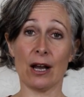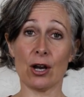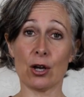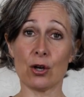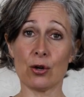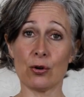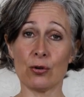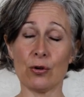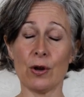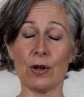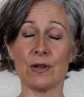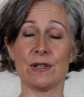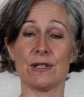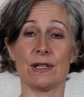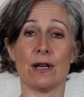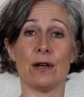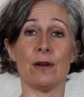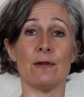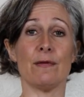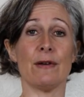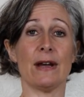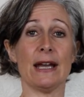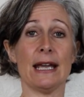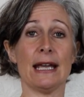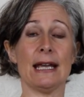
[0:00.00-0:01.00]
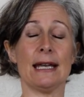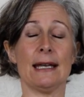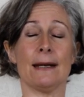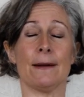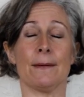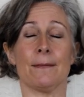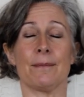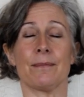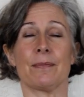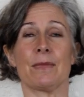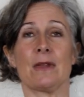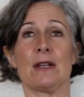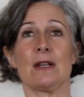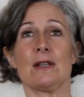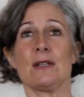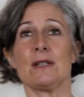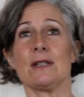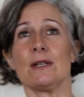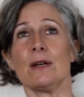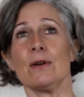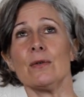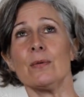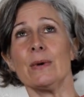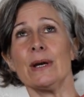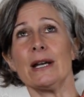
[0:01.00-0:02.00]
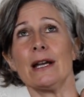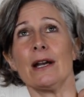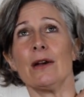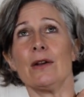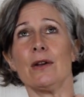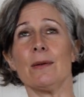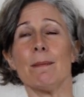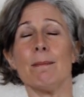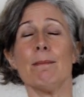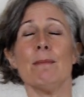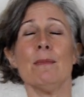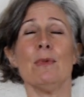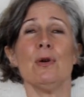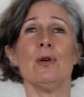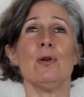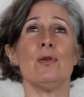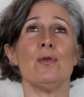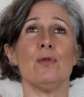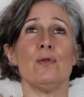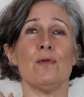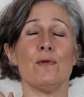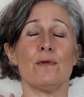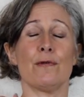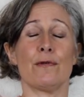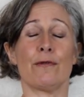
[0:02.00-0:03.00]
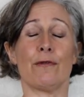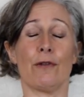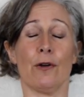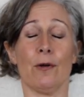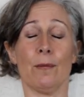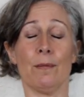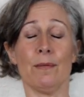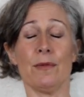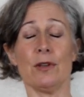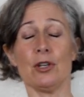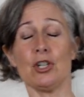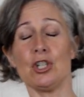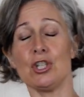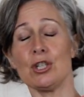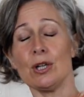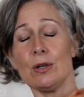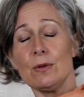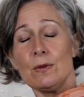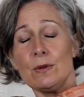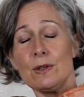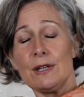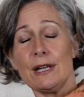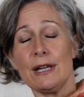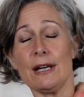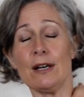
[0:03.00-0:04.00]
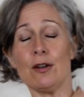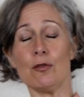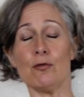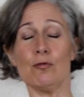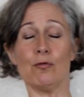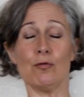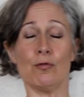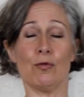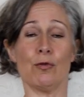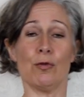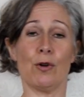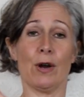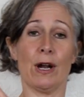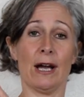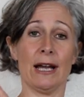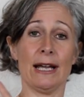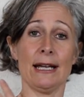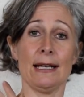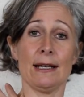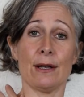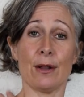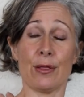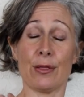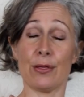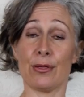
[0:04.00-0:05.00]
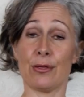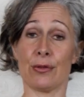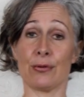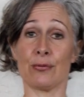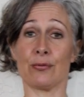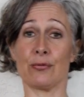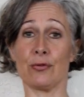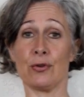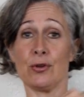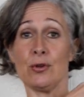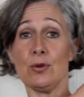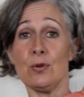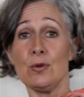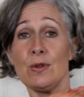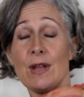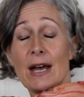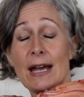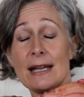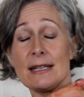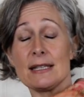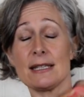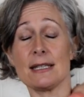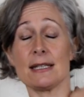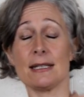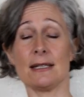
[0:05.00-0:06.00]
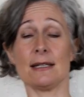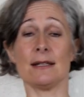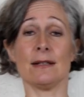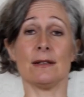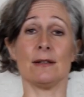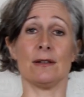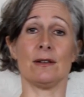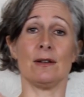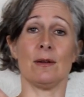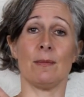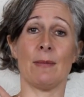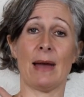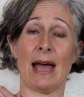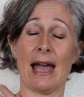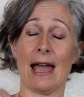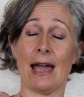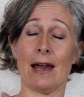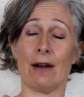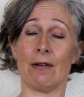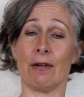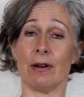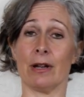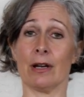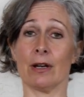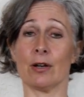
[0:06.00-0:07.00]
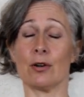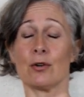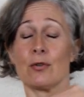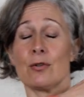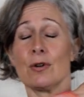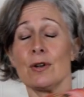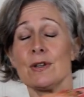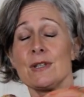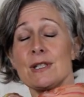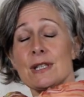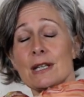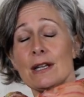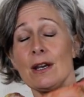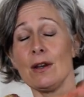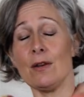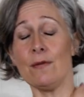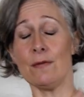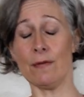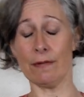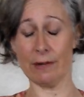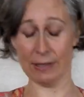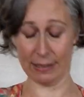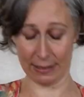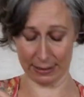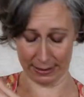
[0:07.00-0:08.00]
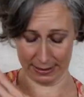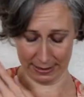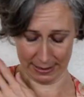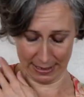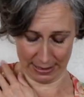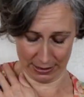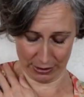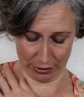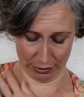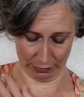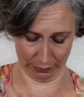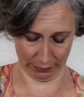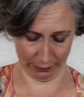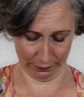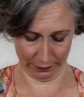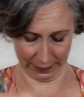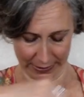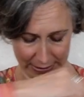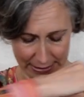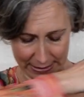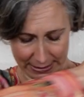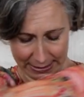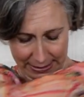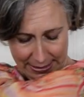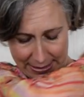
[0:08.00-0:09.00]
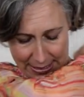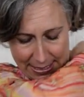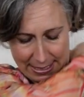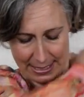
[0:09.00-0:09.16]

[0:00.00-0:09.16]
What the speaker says: a crossover in. So we're going to move from the shoulder right through that sternum area, crossing over in the centre of it,